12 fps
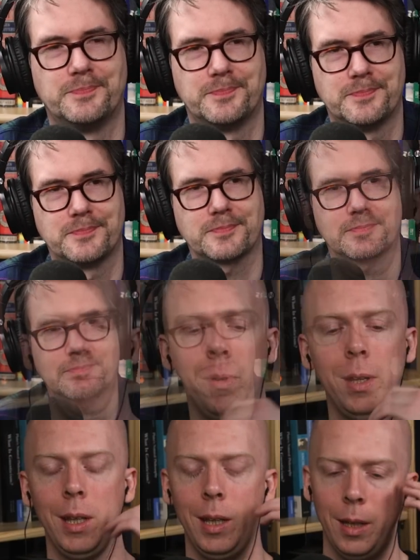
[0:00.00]
Yeah, I mean,
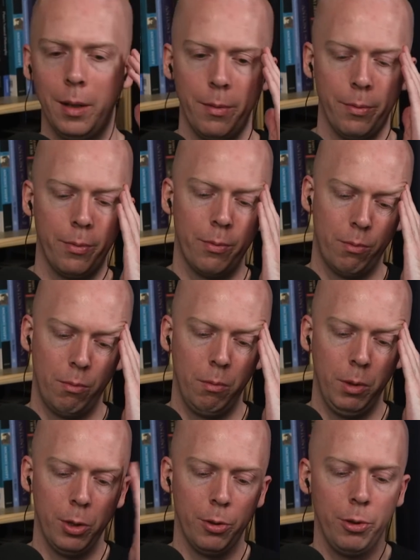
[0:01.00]
I'm thinking of,
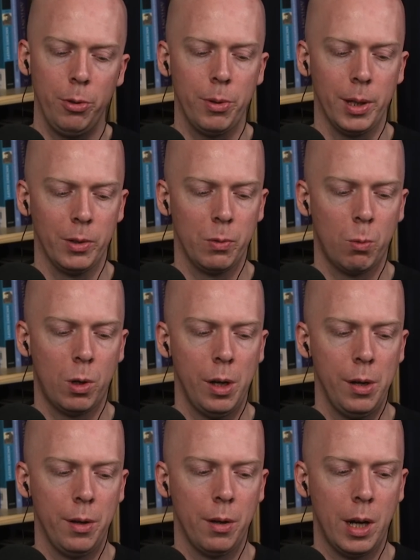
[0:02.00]
you know, two things.
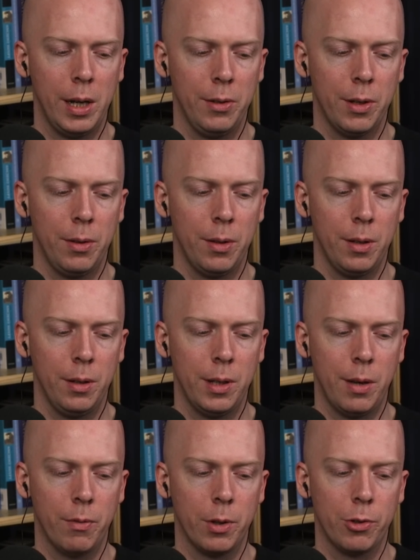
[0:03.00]
One, I had done the
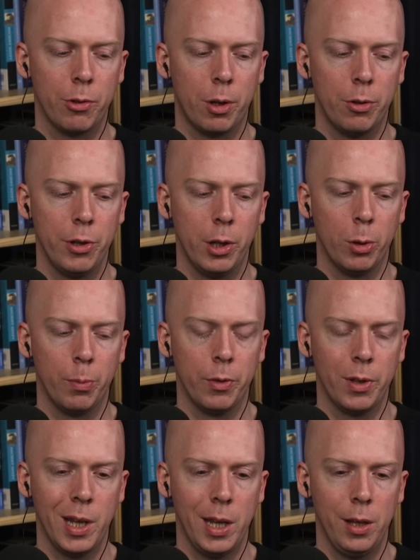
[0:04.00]
Denver Astrology
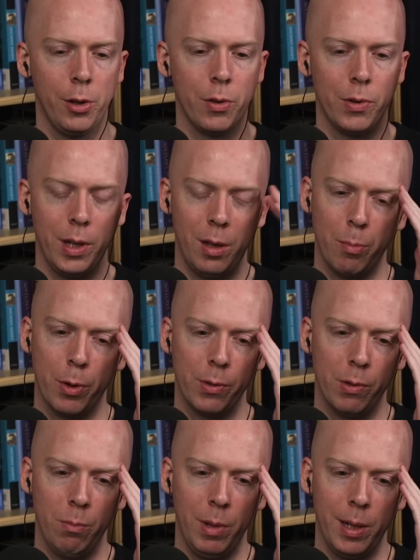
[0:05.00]
group for ten years, the
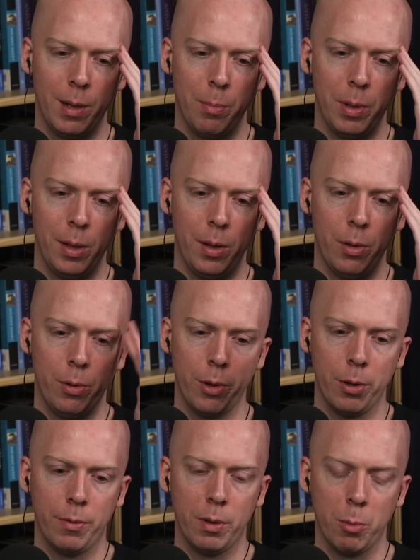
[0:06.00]
in-person meetup, and the
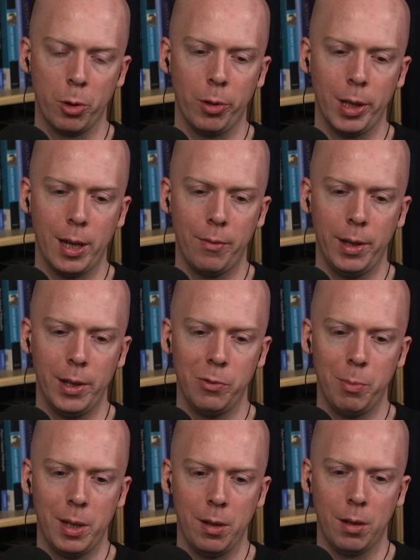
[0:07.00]
owner of the Mercury Cafe
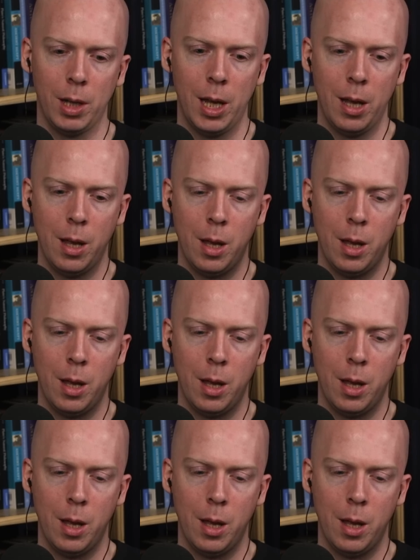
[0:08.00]
has been